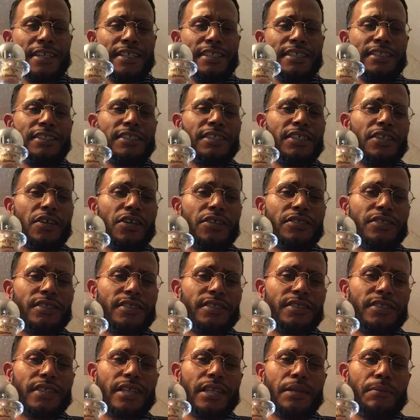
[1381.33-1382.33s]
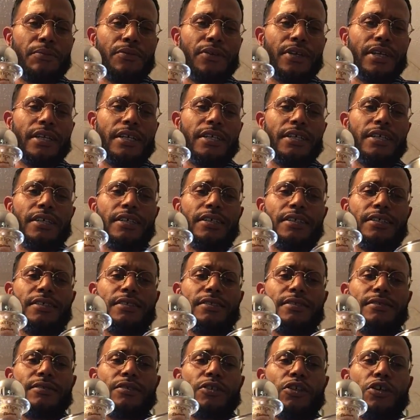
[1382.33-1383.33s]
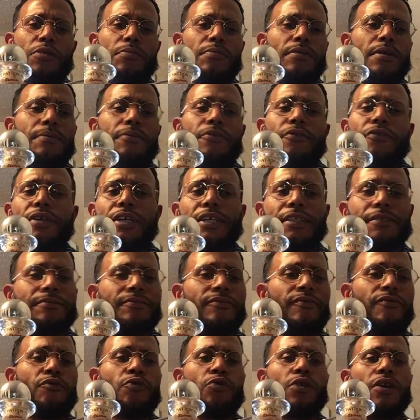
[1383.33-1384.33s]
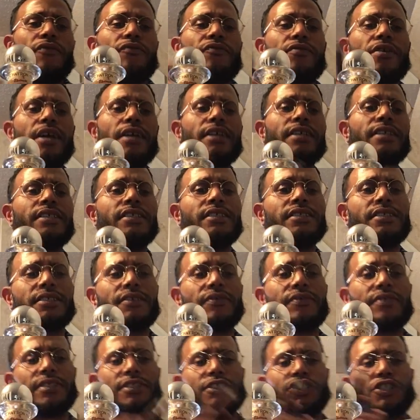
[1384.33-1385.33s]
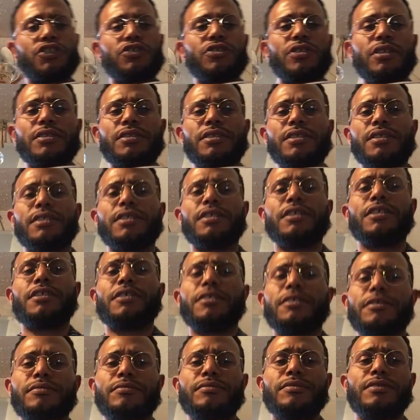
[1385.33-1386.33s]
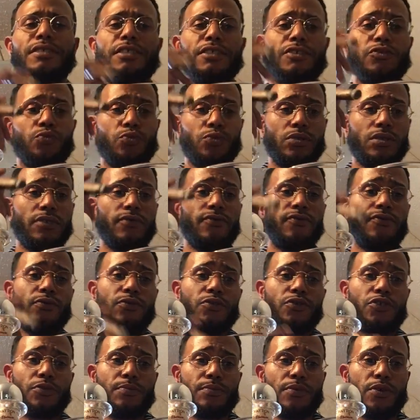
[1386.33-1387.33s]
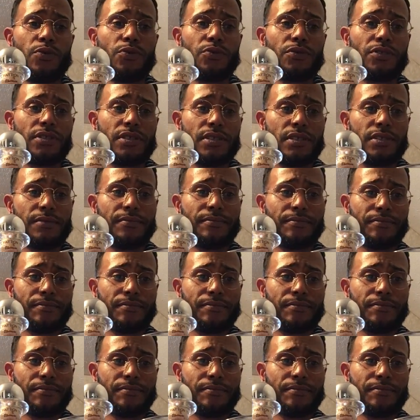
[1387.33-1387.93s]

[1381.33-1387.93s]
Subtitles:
This cigar's to celebrate and commemorate 45 years of constructing these wonderful smokes.